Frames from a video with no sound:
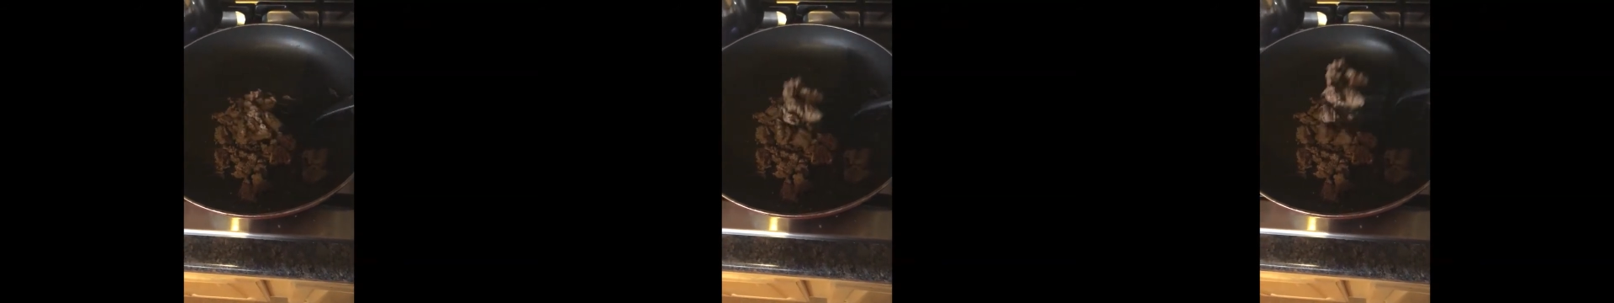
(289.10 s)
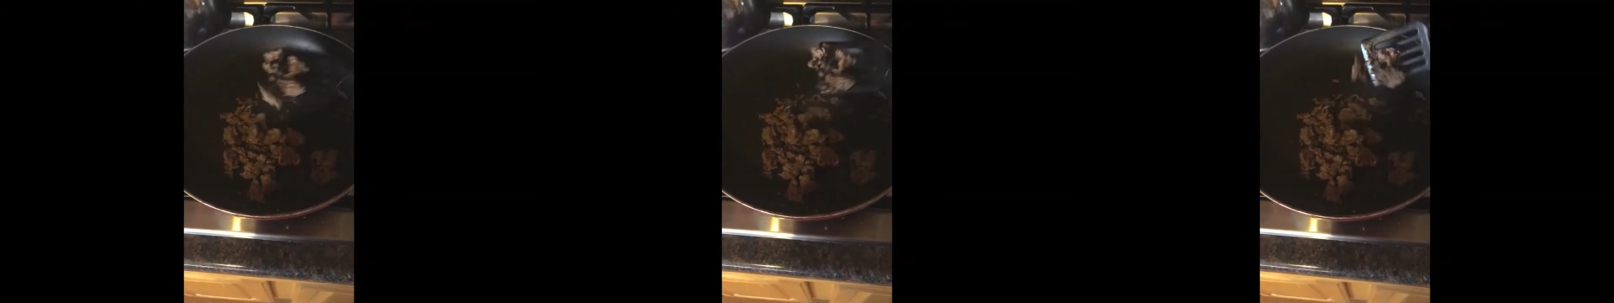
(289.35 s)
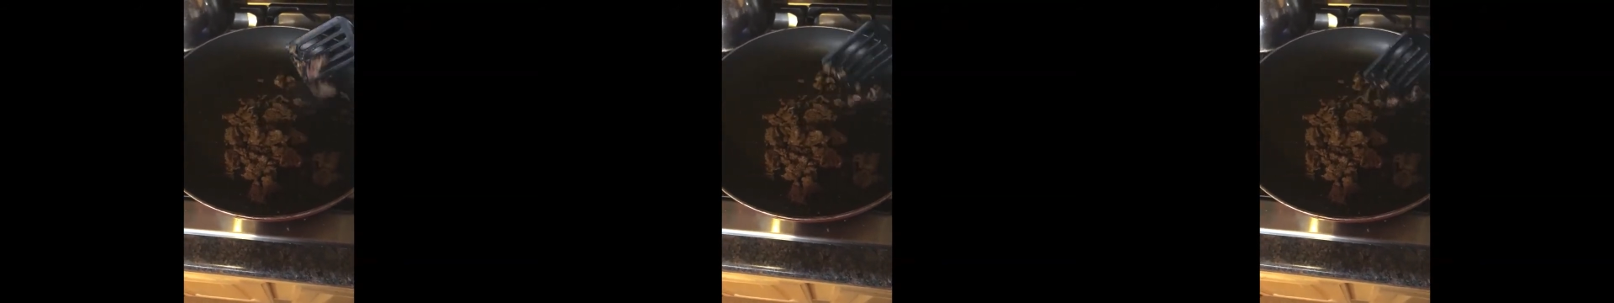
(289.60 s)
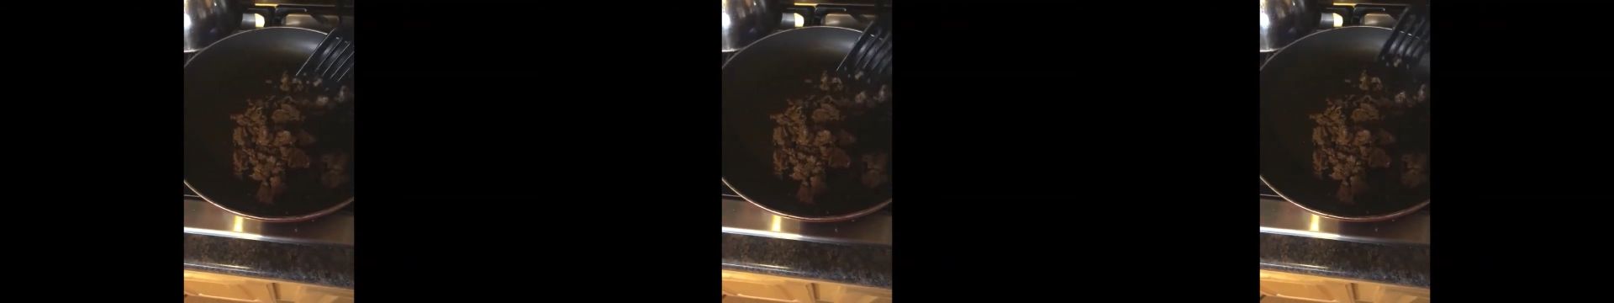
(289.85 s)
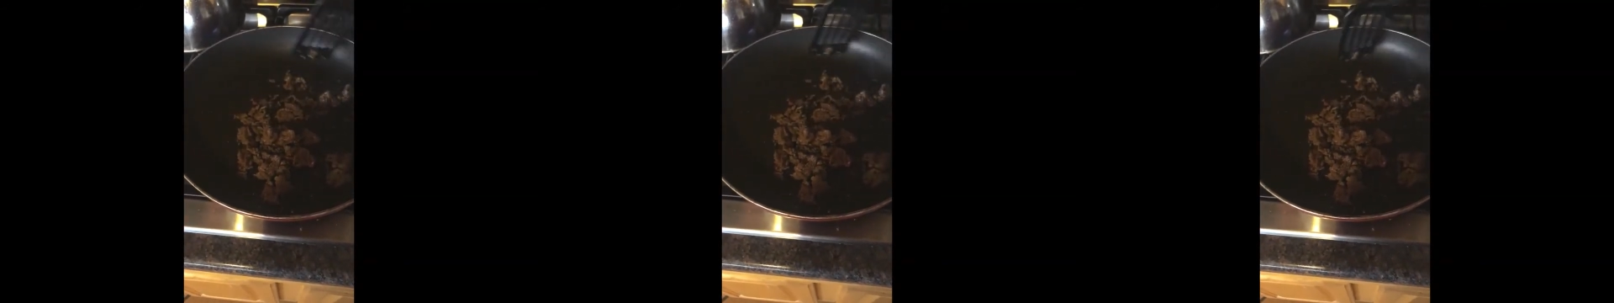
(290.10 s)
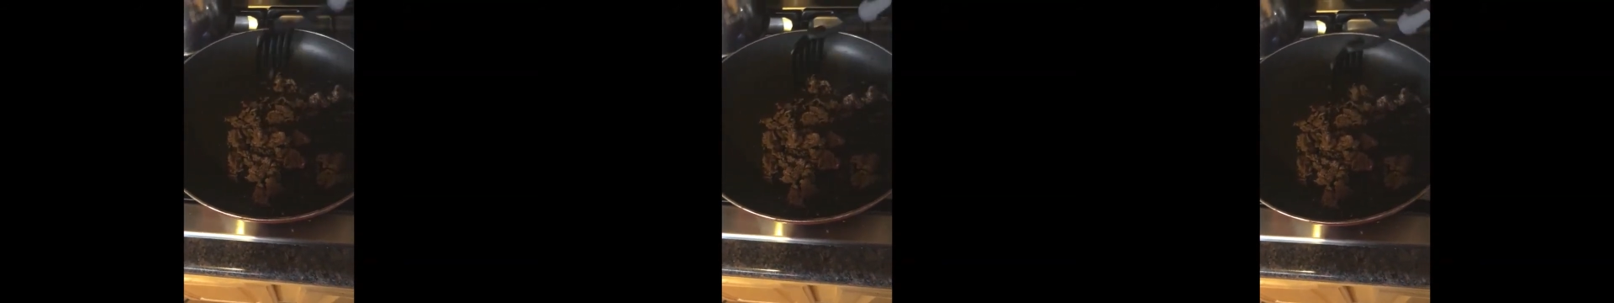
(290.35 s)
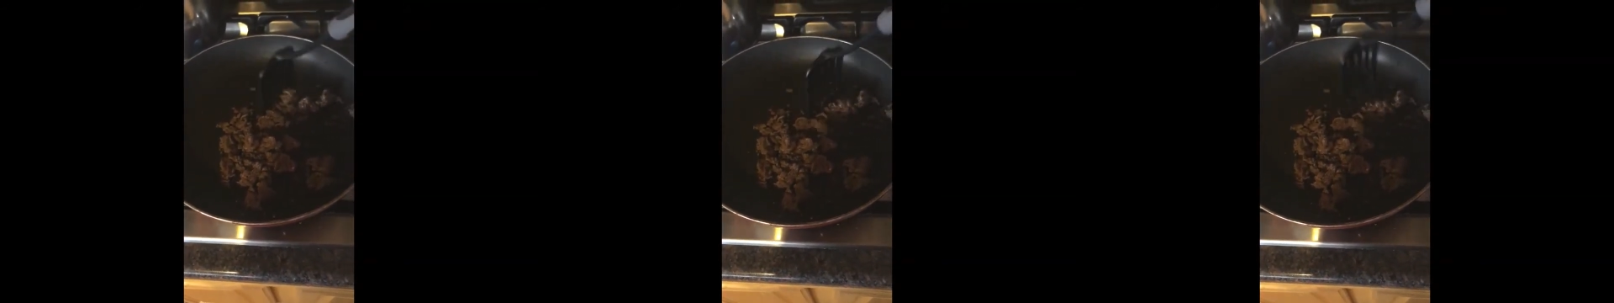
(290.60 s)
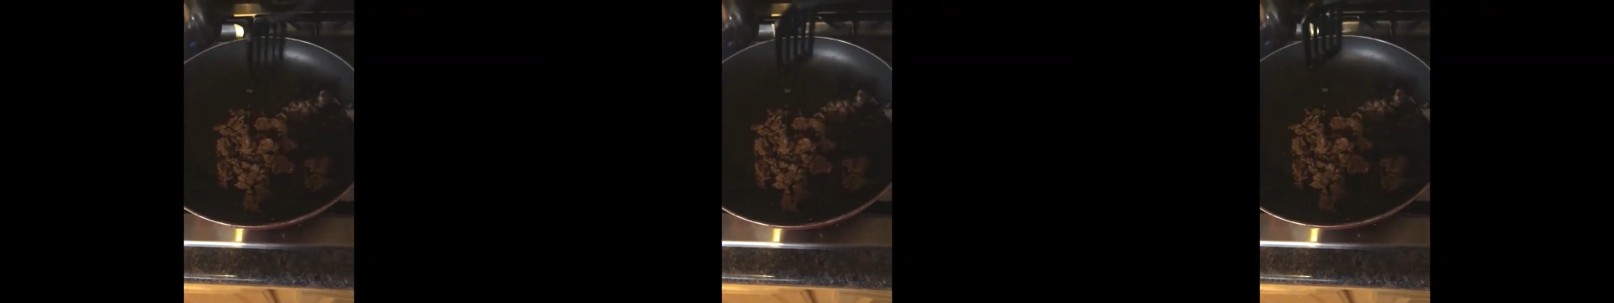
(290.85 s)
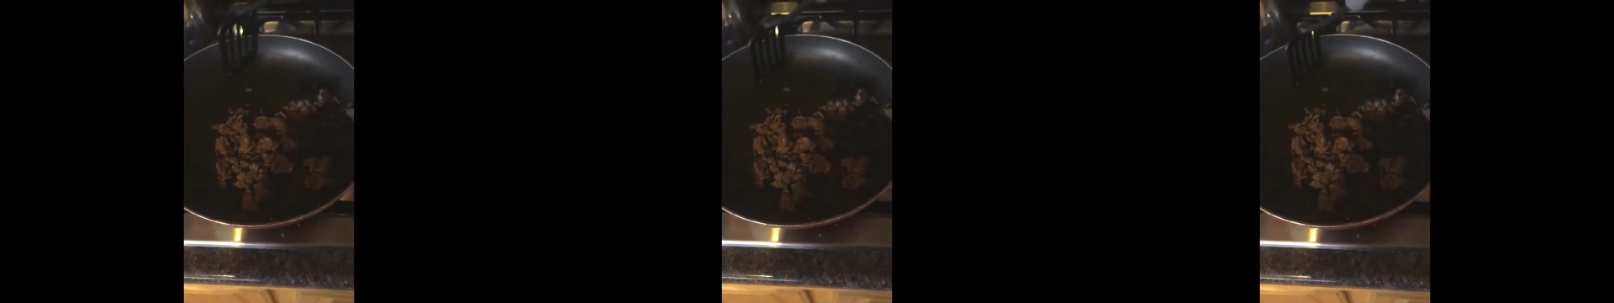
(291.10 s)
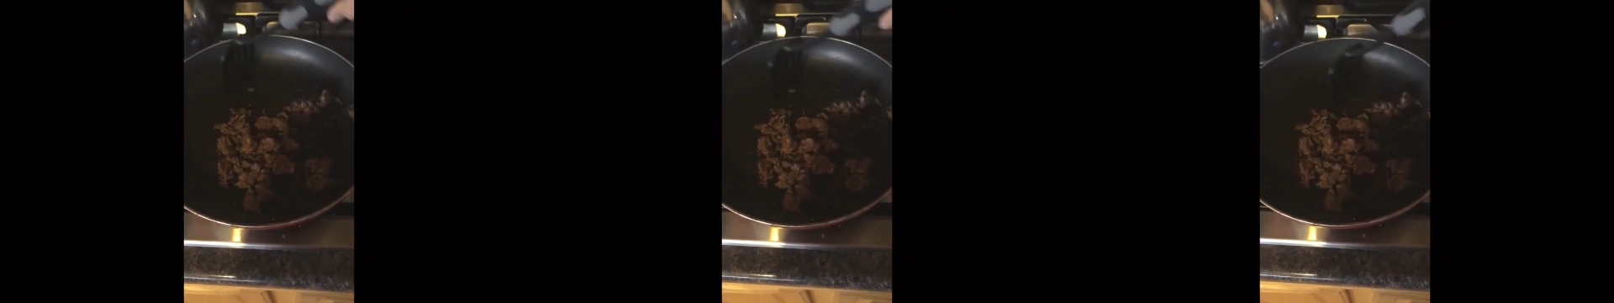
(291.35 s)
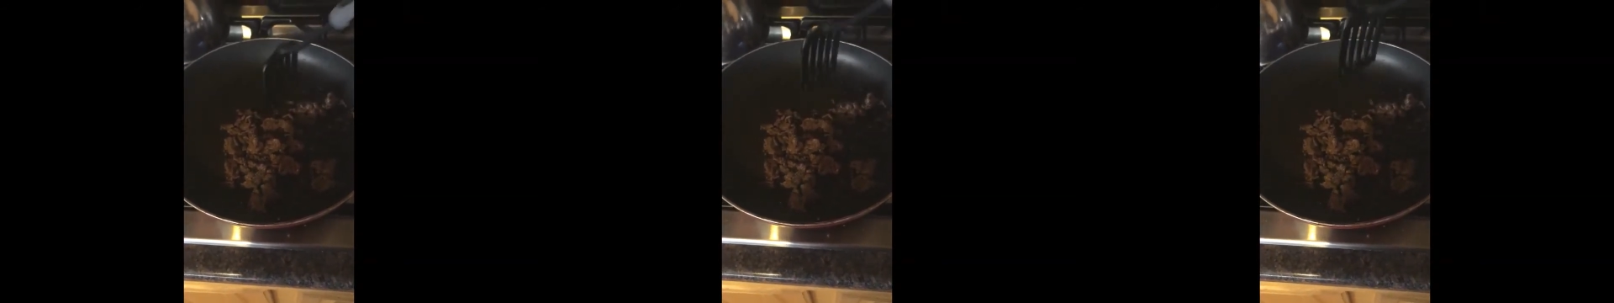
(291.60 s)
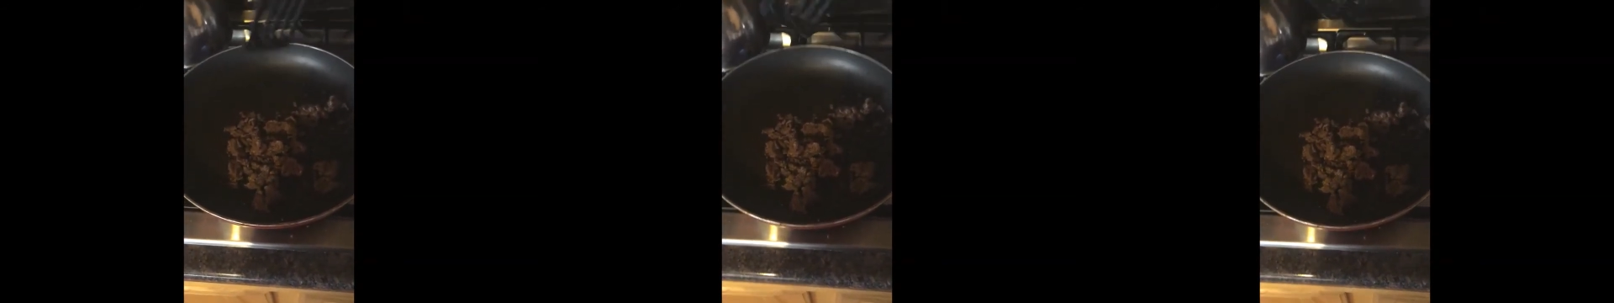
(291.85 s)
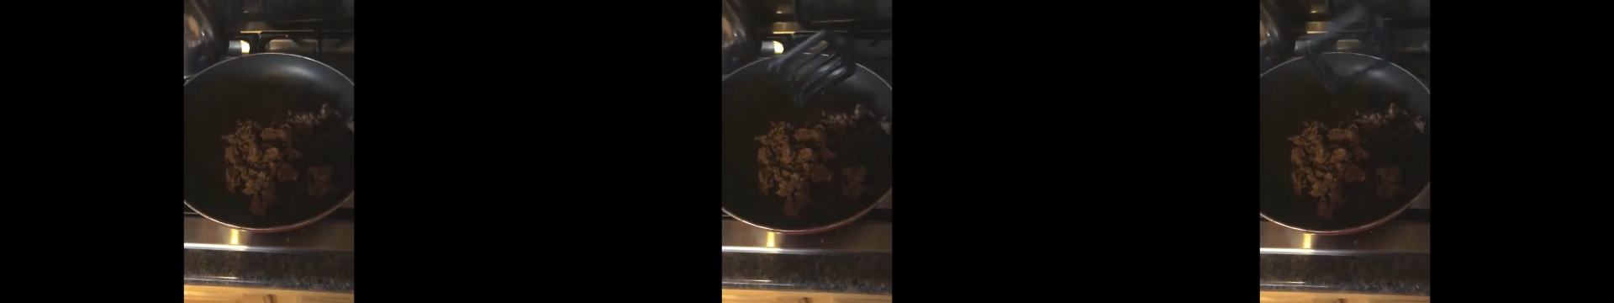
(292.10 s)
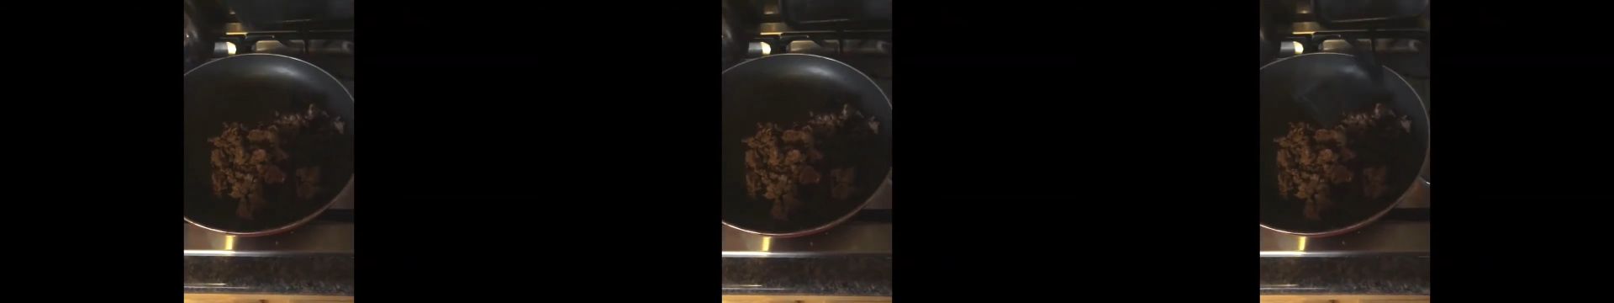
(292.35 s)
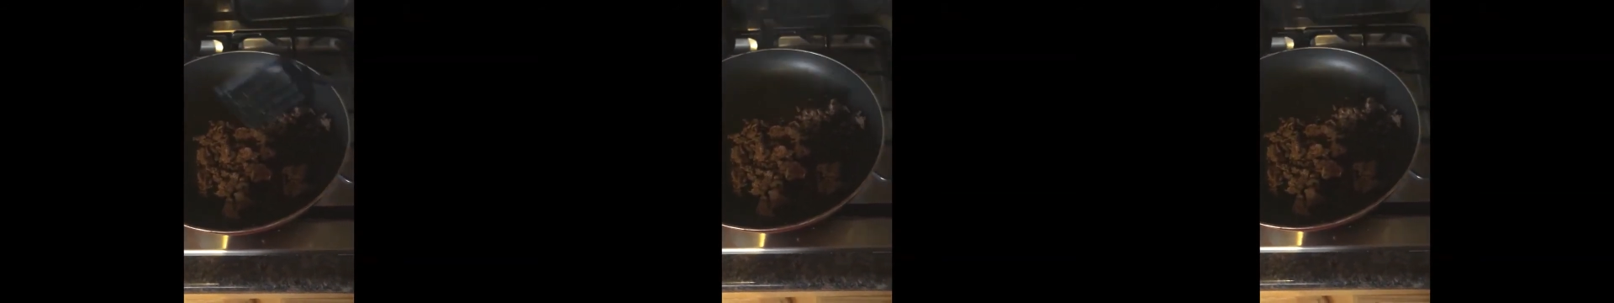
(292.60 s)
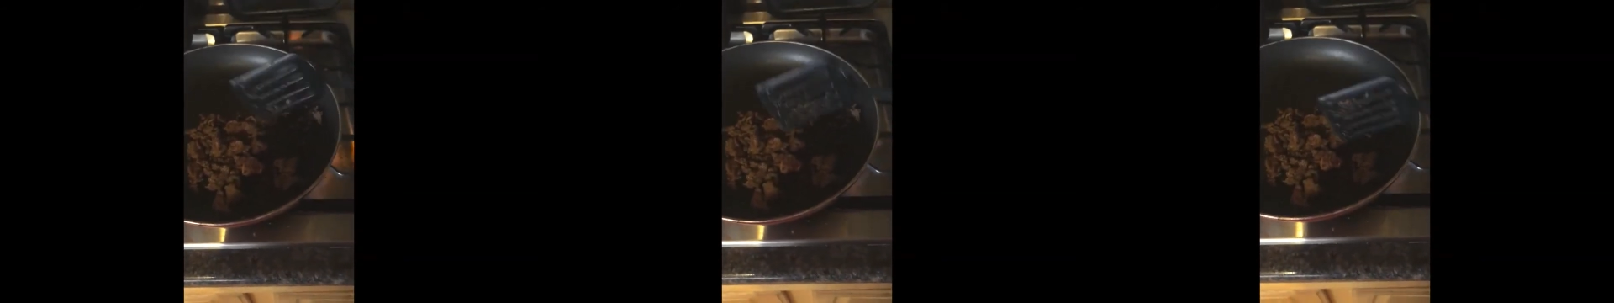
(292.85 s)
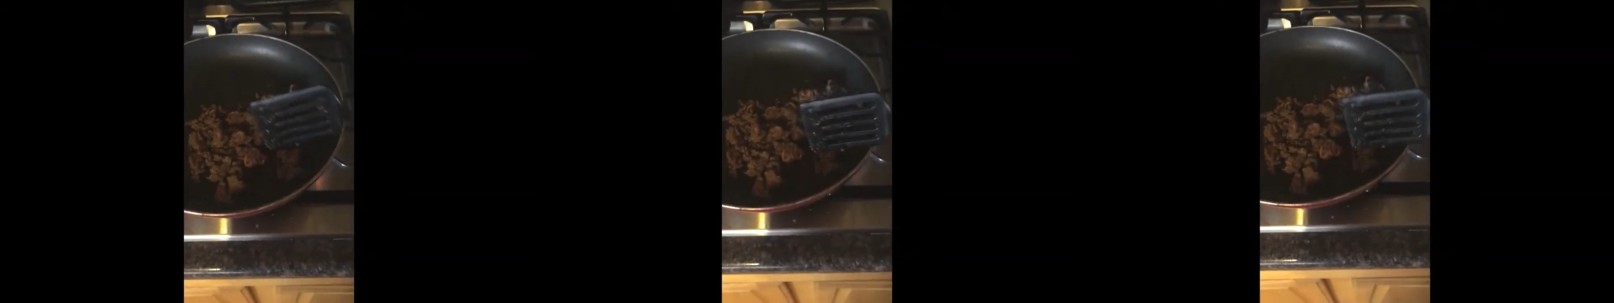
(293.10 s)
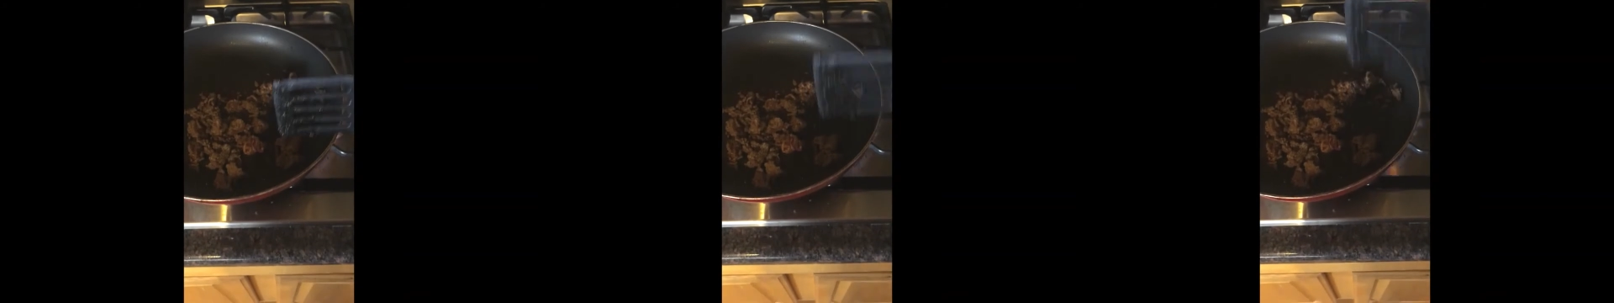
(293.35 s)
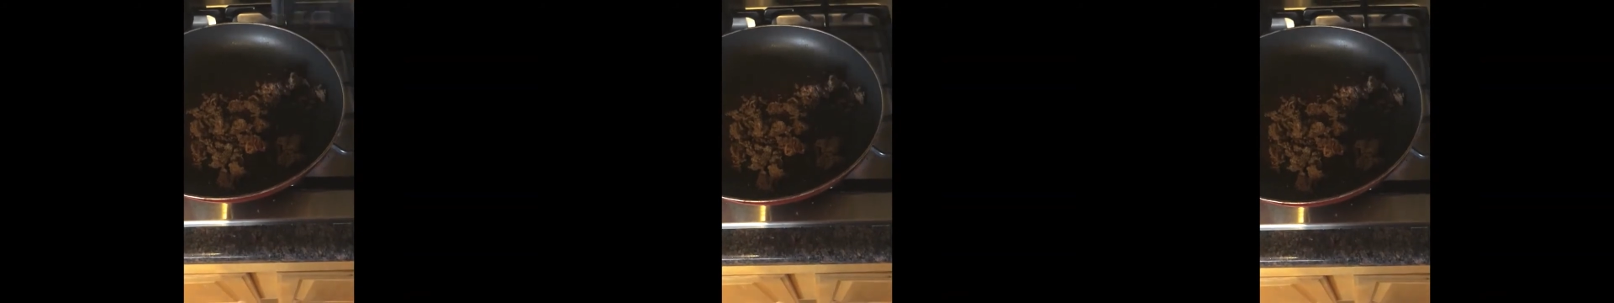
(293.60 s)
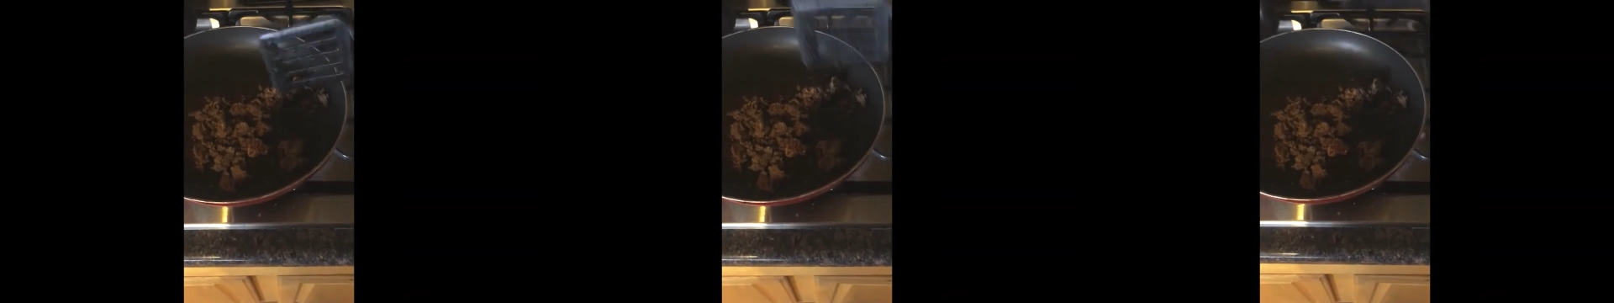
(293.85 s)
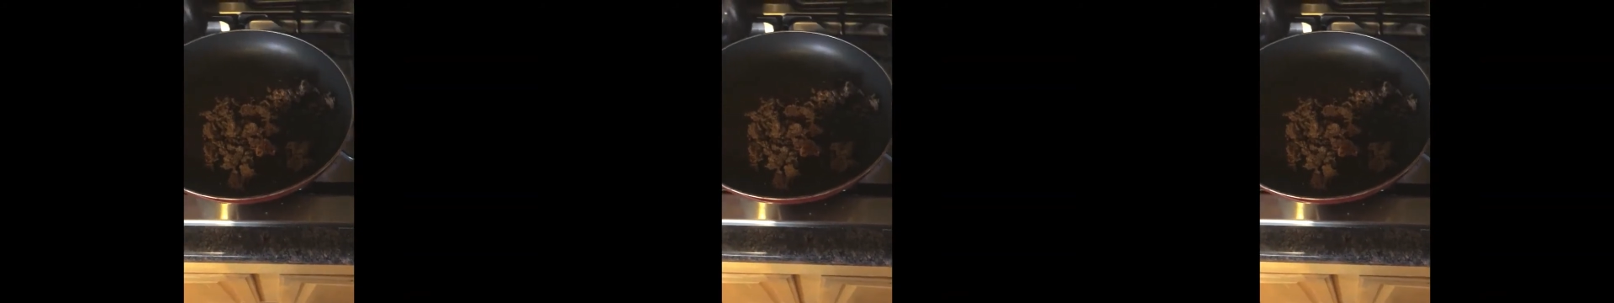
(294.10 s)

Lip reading: Nobody's mouth can be seen.